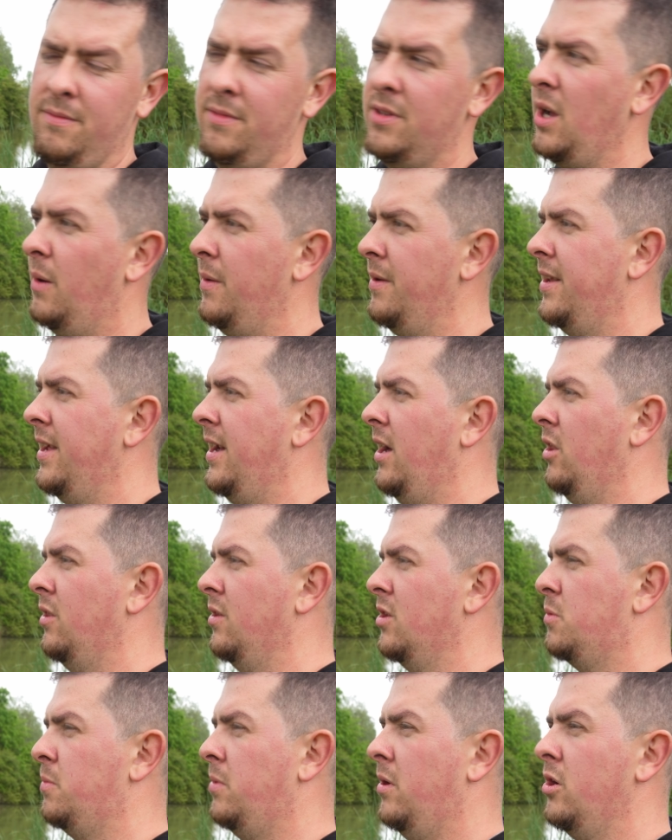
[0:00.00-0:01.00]
going down on
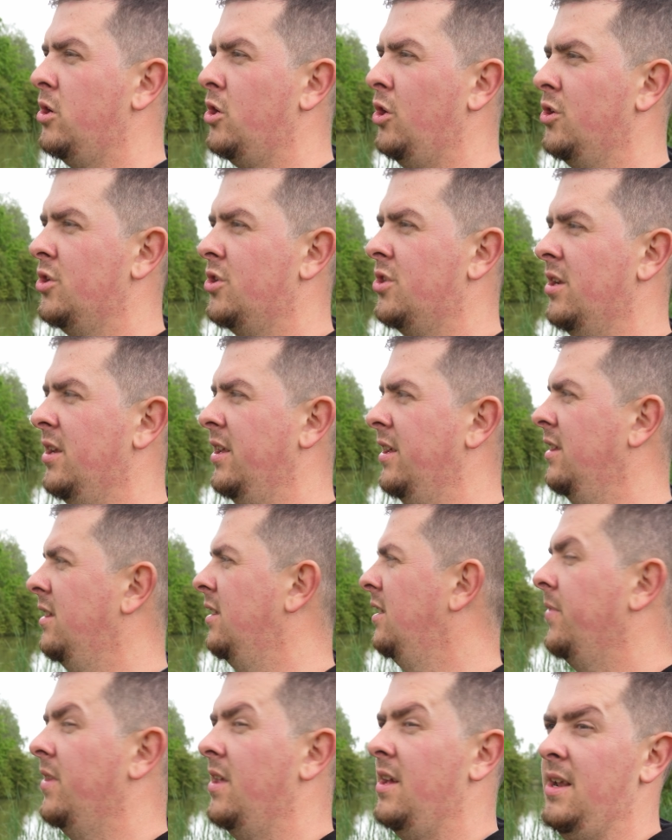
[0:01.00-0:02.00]
the spot constantly.
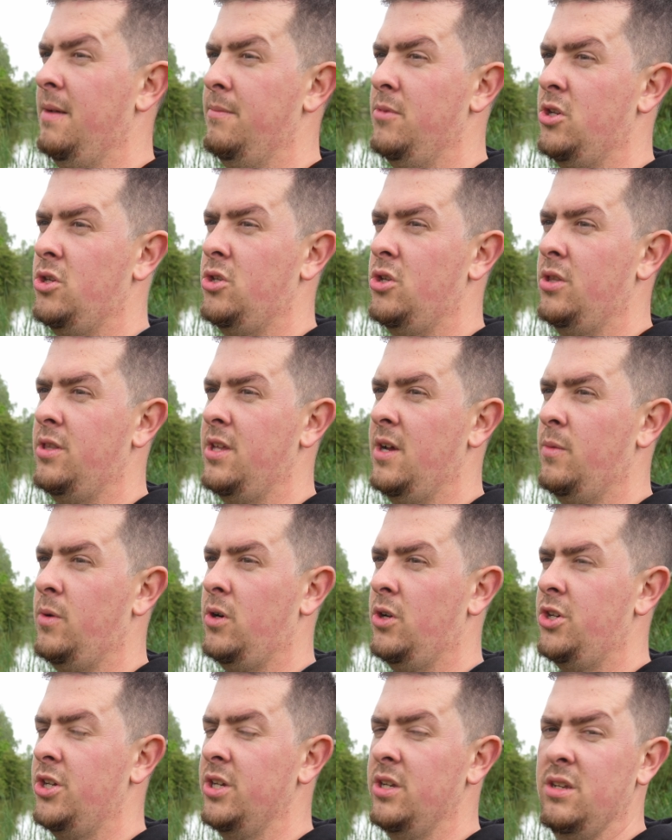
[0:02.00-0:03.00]
And I'm just stood there
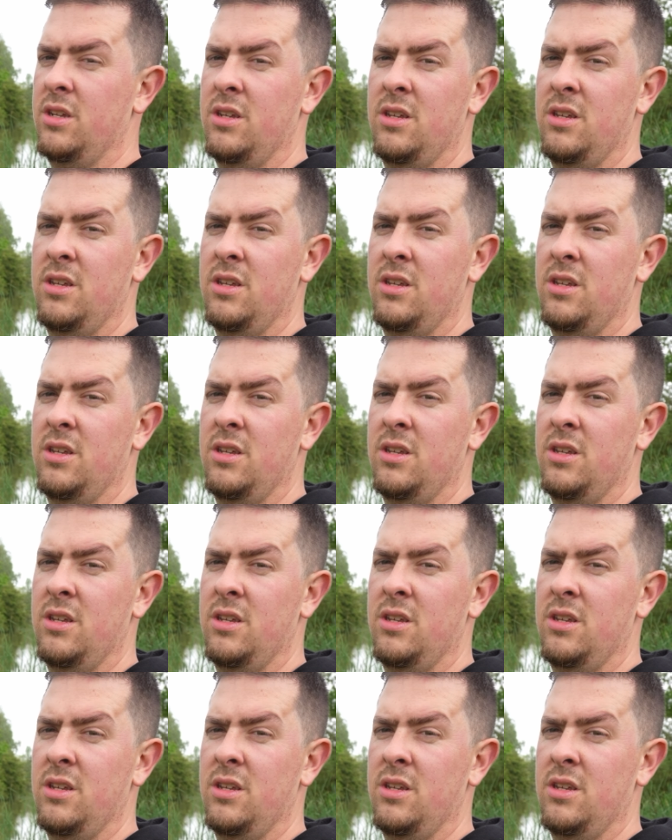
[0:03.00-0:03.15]
watching.